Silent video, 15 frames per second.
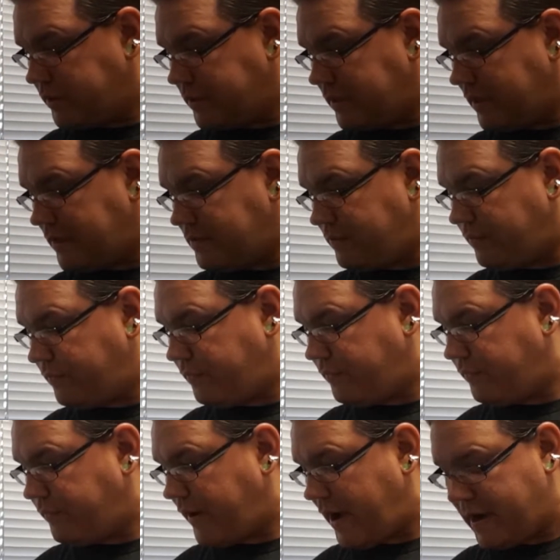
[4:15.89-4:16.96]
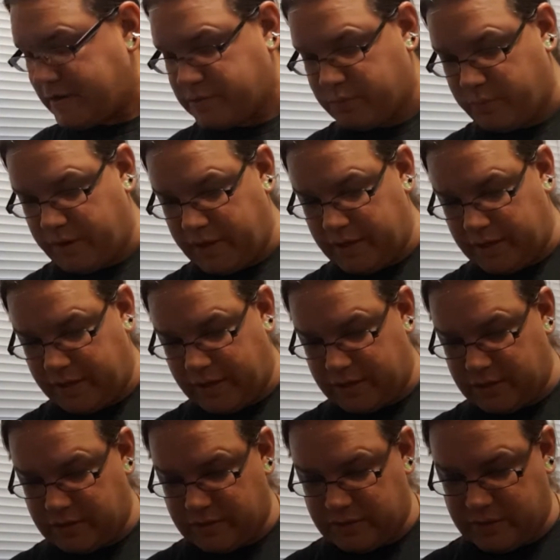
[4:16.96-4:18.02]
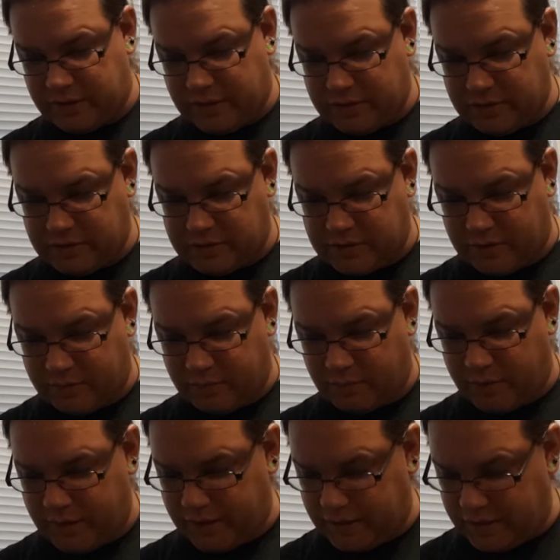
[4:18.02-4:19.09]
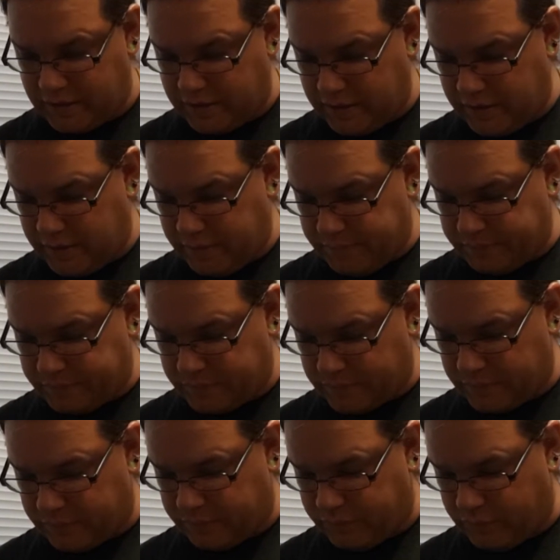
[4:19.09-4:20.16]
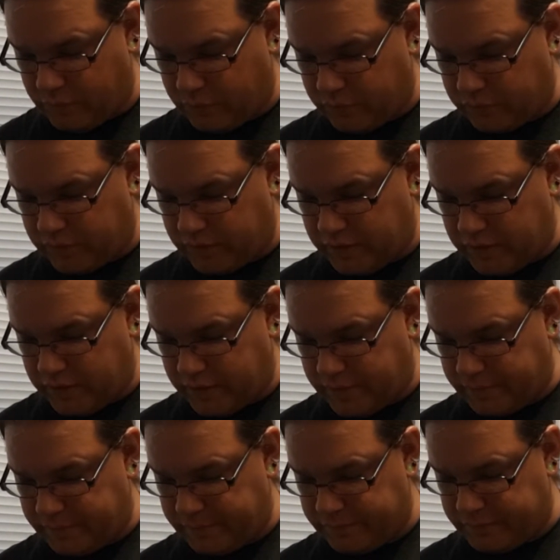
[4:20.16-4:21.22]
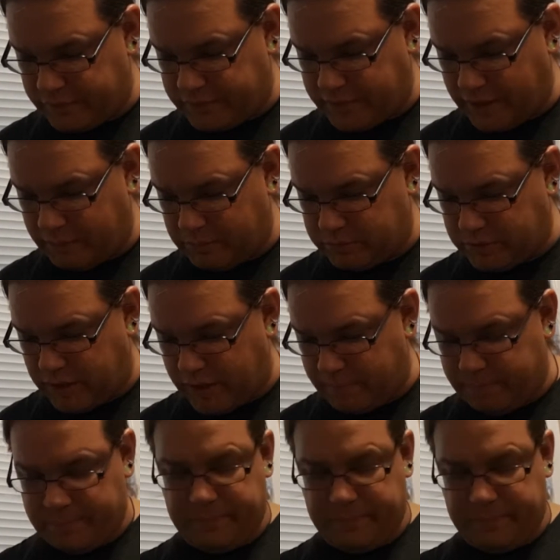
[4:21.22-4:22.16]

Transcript: It's a nice fast way to get your stuff ready for the tabletop.